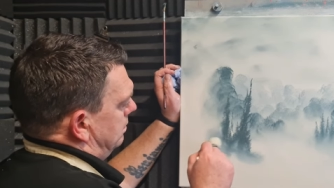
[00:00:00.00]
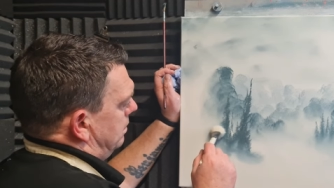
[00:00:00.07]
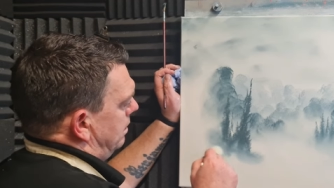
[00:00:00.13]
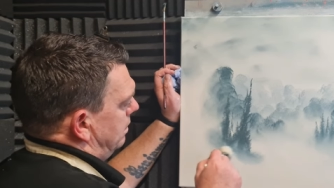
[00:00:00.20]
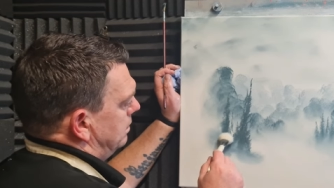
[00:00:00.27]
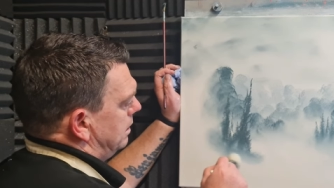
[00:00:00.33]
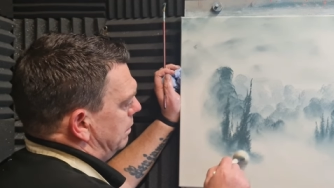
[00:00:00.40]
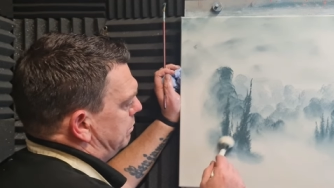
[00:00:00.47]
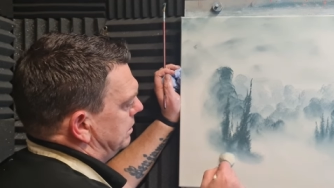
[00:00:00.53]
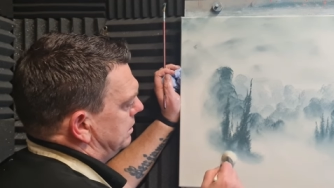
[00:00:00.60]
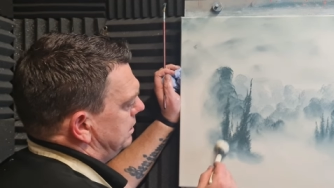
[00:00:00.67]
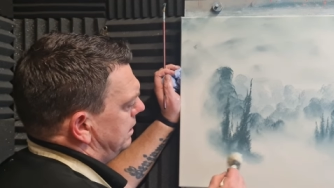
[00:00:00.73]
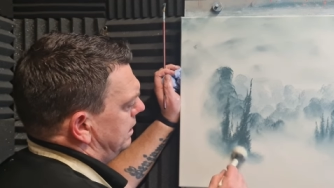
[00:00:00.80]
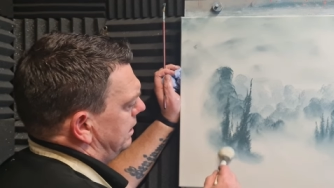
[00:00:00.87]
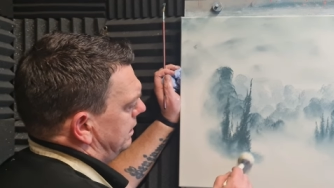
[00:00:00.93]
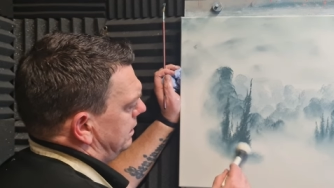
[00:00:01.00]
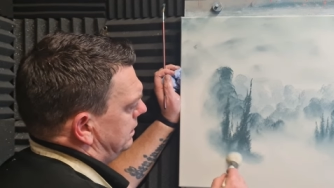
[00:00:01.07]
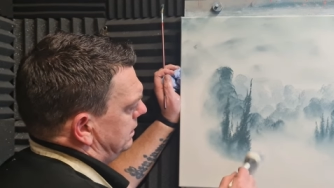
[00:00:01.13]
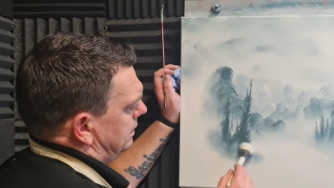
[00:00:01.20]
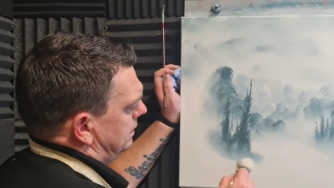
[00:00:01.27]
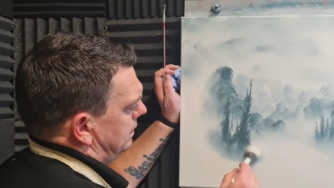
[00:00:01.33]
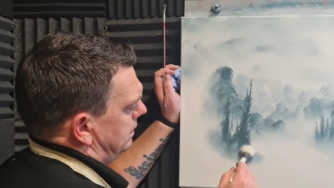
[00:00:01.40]
Serendipity,
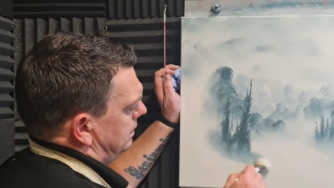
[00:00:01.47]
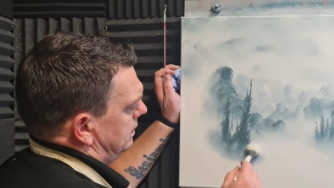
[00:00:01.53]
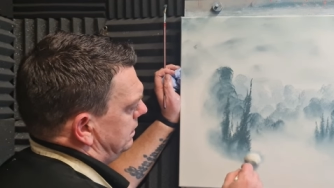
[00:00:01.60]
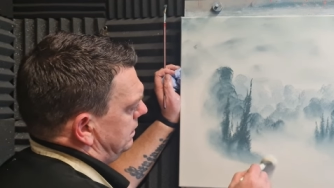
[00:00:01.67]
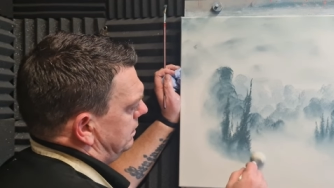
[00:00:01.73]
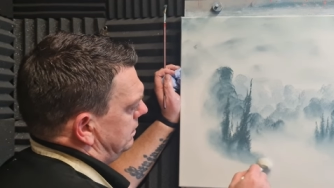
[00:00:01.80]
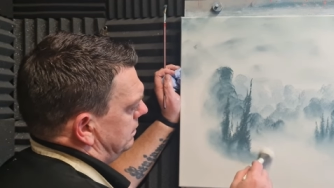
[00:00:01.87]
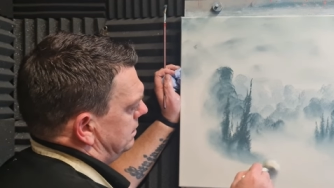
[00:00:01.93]
I think.